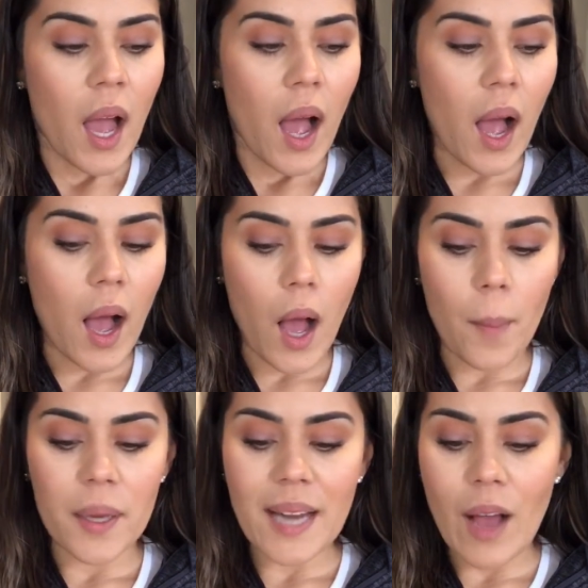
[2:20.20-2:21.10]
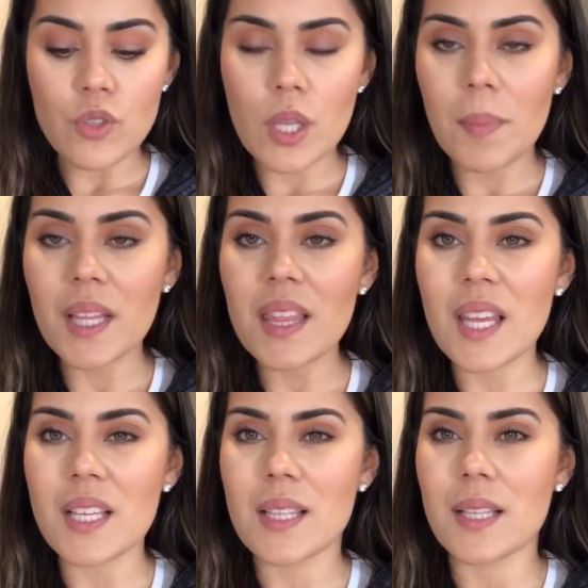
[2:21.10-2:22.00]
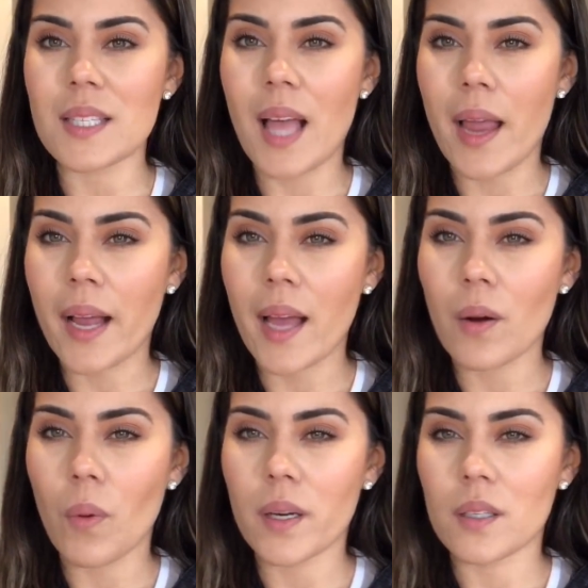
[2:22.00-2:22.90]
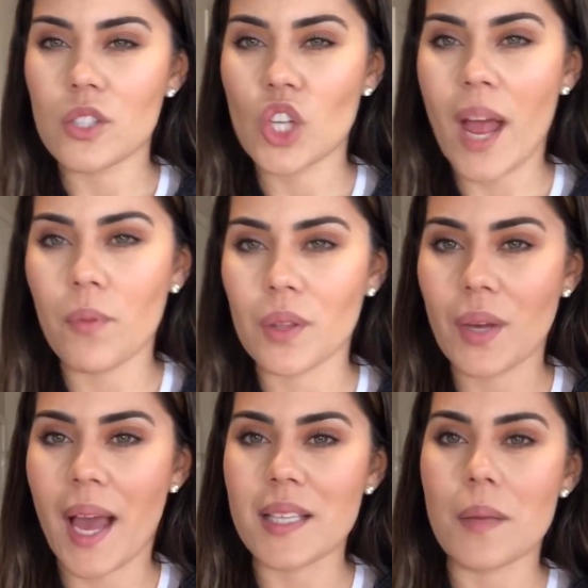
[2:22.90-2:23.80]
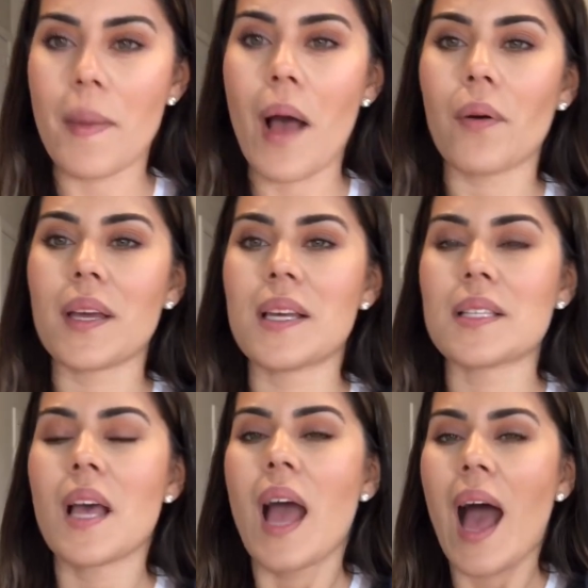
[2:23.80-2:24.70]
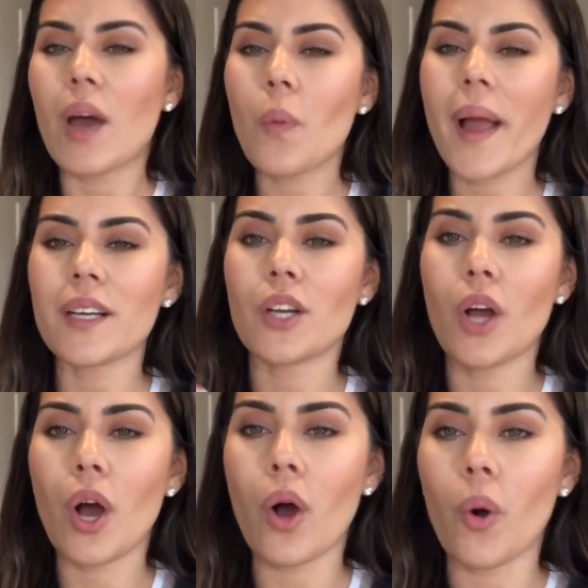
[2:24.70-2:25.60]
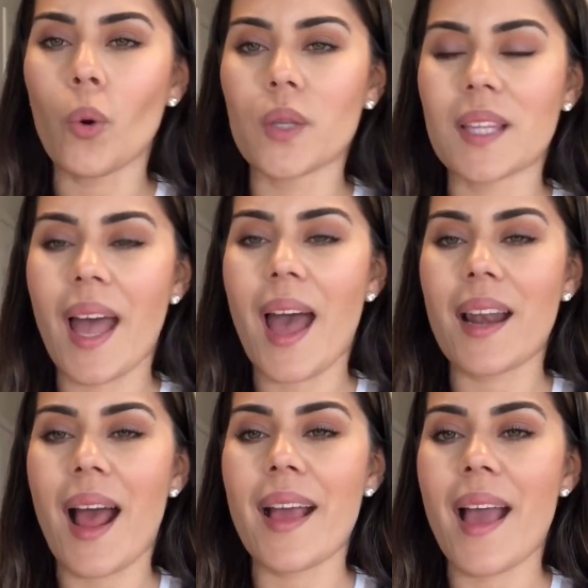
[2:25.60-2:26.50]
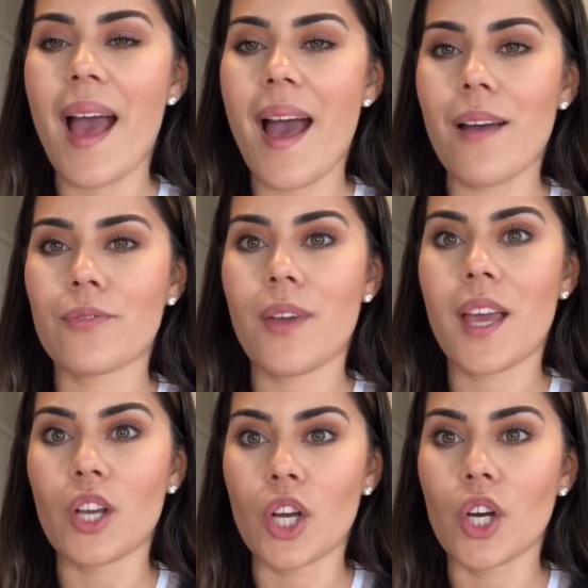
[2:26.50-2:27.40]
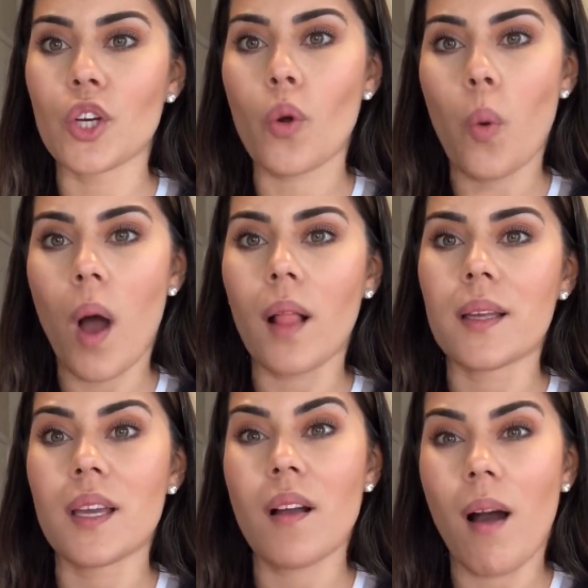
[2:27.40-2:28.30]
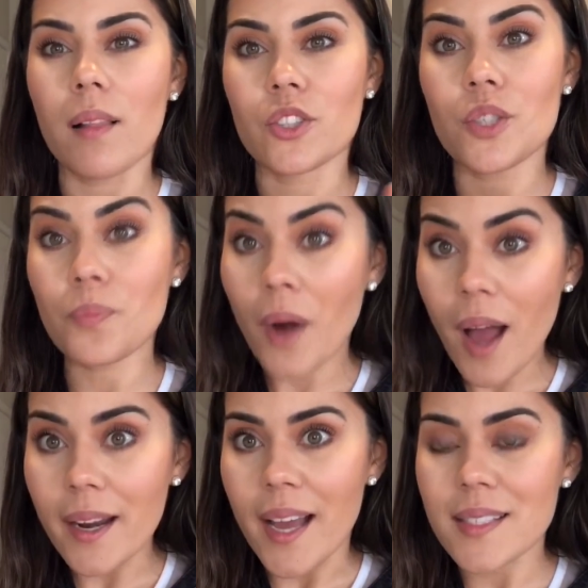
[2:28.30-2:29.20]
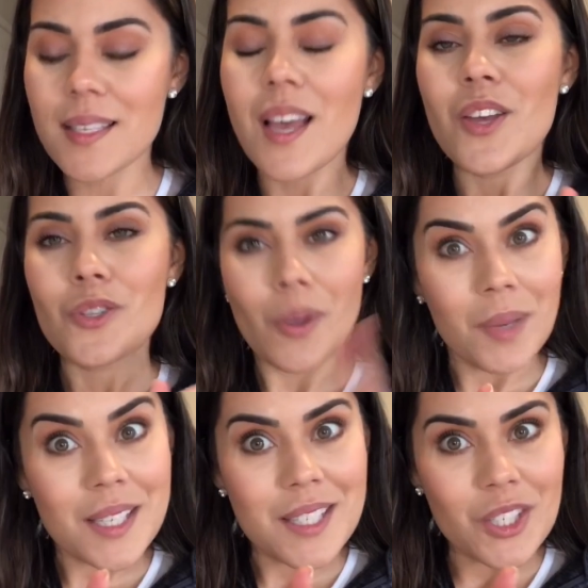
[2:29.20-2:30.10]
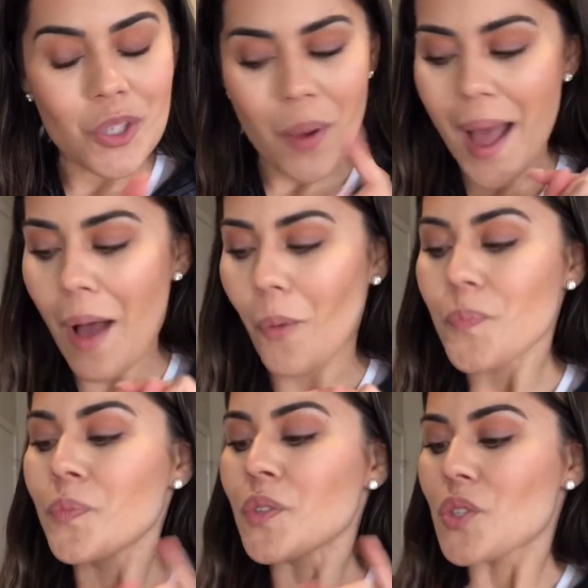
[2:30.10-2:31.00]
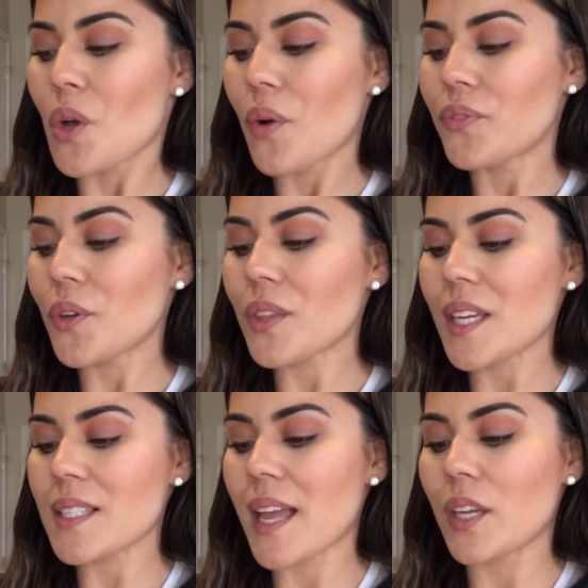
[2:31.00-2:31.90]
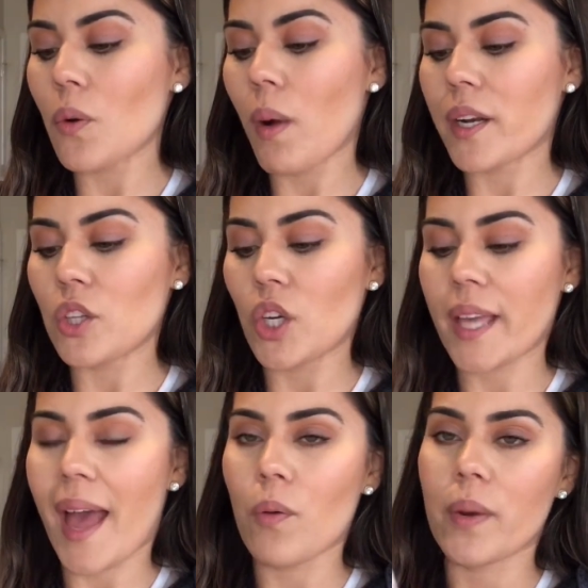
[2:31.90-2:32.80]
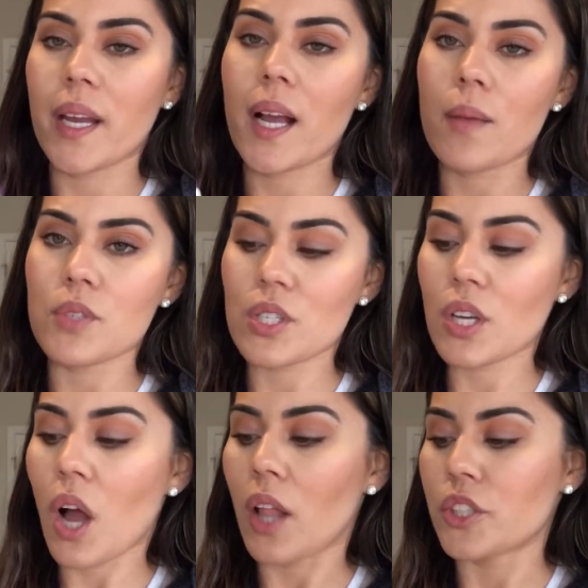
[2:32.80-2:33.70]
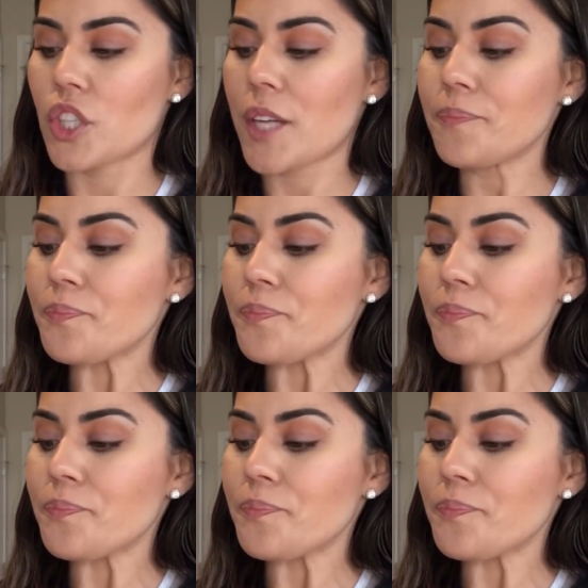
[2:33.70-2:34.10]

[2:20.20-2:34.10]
Now, some of the things that I kind of wanted to chat with you guys about is, how do I know that I have a good quality collagen product? So I'm going to teach you how. So a few things that you want to look at when it comes to collagen